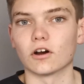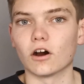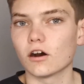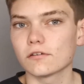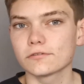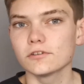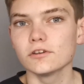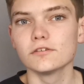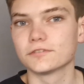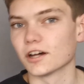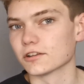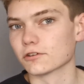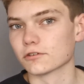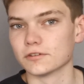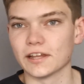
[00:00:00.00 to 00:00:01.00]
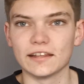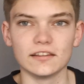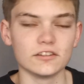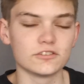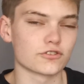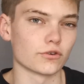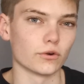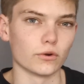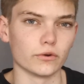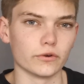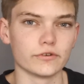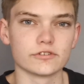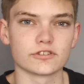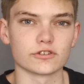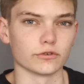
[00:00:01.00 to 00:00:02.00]
After you've done your daily
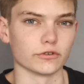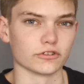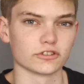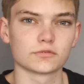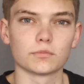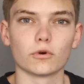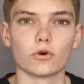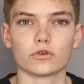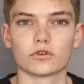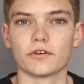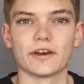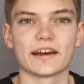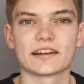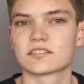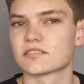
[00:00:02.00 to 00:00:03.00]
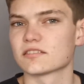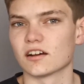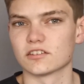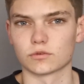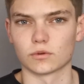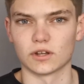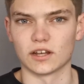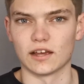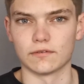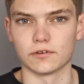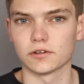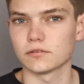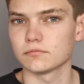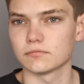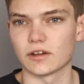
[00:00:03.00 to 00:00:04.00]
chores or your sport or your exercise or
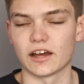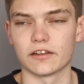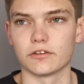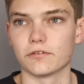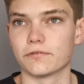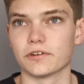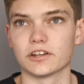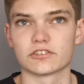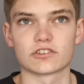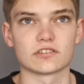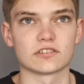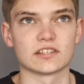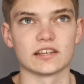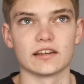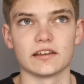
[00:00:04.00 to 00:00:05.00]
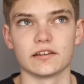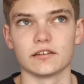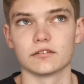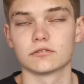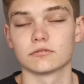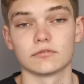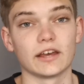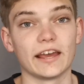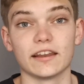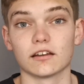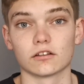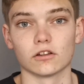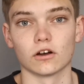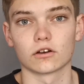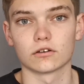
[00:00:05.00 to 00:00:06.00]
whatever, and you finish at say 8
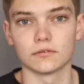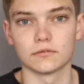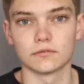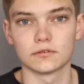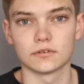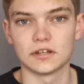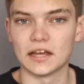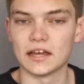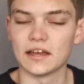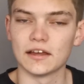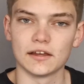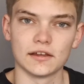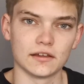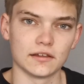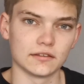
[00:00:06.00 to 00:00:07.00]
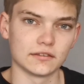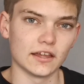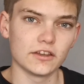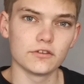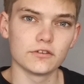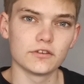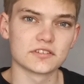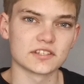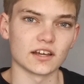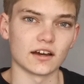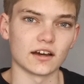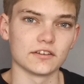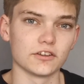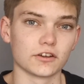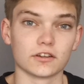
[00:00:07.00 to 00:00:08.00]
o'clock, then you
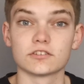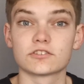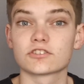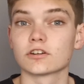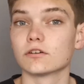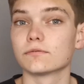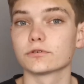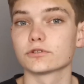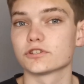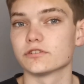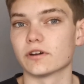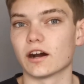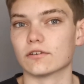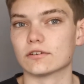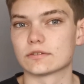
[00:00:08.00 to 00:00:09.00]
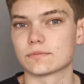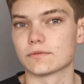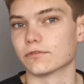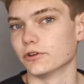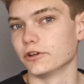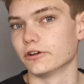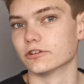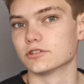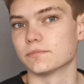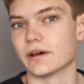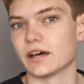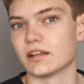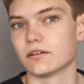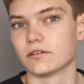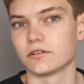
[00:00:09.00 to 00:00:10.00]
decide you're going to chill for 2 hours before you go to
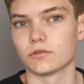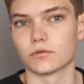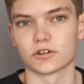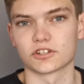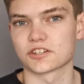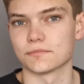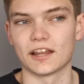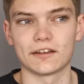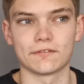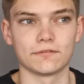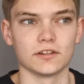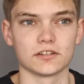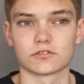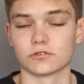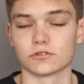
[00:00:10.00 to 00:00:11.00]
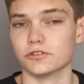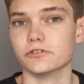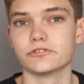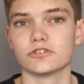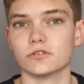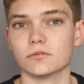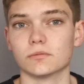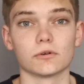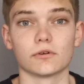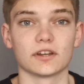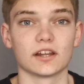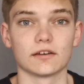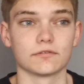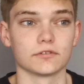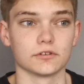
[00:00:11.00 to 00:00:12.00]
bed. You watch some Netflix or YouTube or
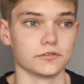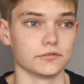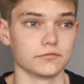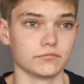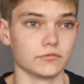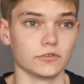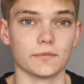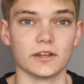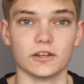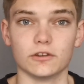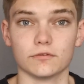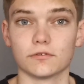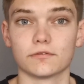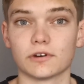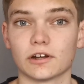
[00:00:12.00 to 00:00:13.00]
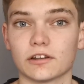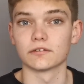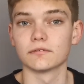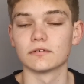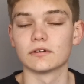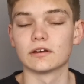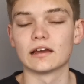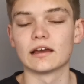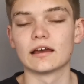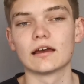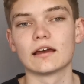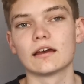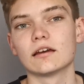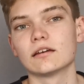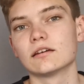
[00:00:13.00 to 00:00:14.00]
whatever you may do for fun.
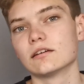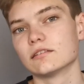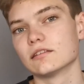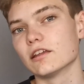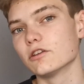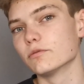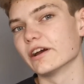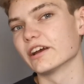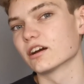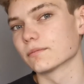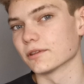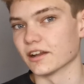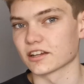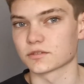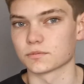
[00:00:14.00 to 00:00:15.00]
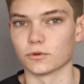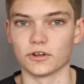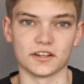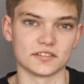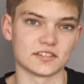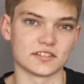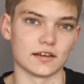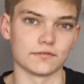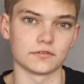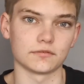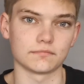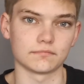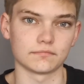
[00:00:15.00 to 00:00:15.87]
Then you wake up the next morning at 7.